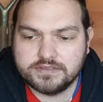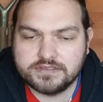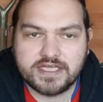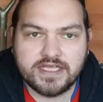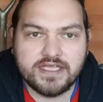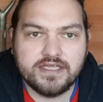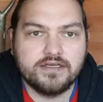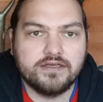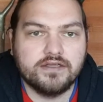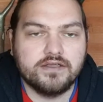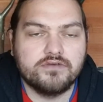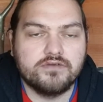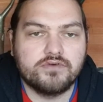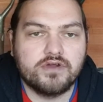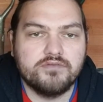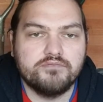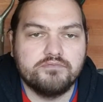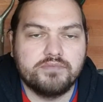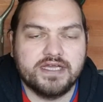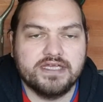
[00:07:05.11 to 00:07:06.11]
taken at
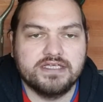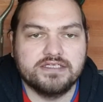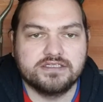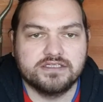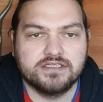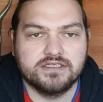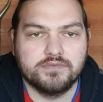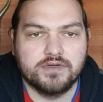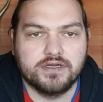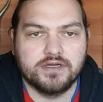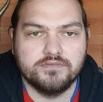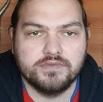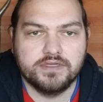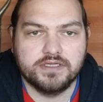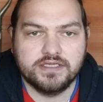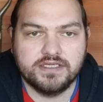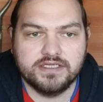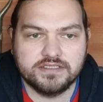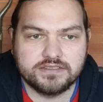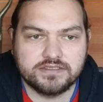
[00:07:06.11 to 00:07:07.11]
your own pace at the moment.